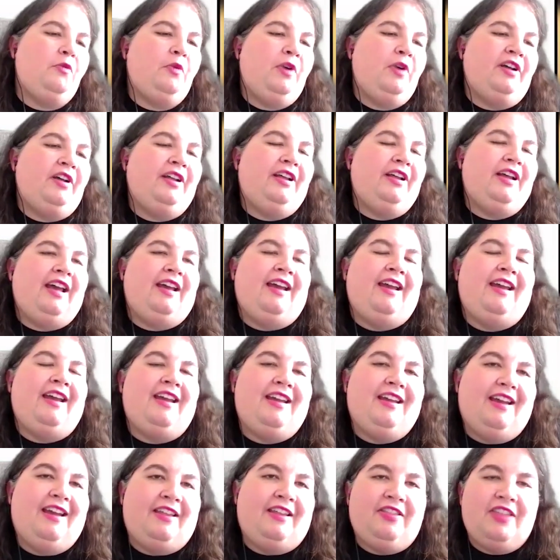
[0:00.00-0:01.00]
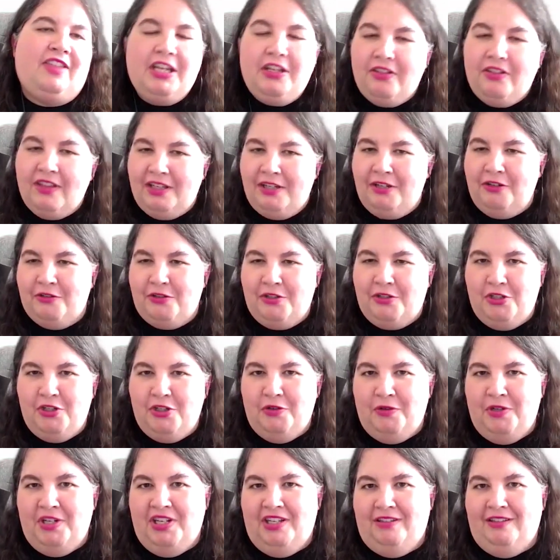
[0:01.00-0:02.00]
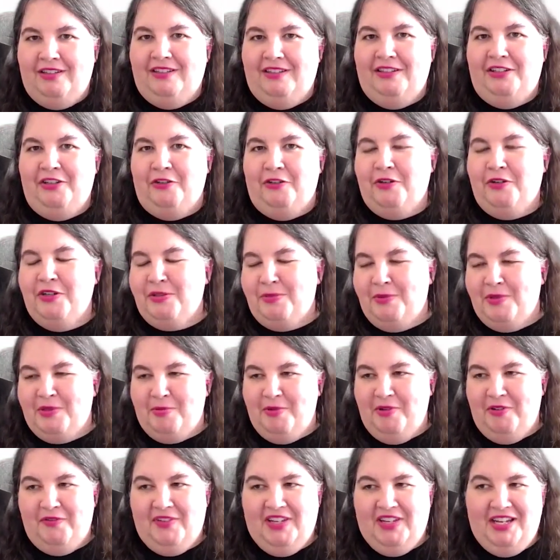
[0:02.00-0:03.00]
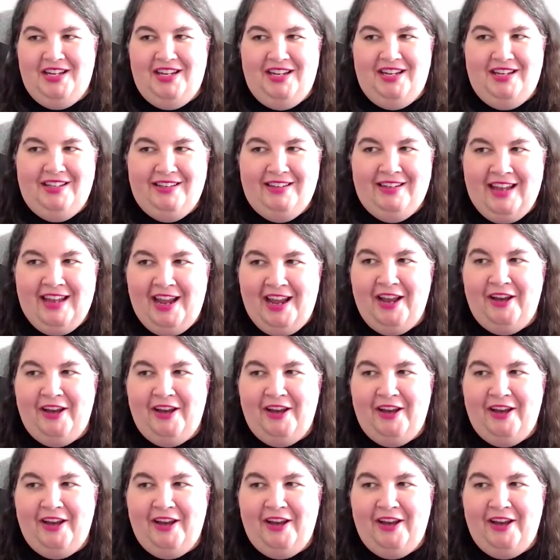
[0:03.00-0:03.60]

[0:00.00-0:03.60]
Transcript: Uh, well, I, I think that you're shooting your Christmas movie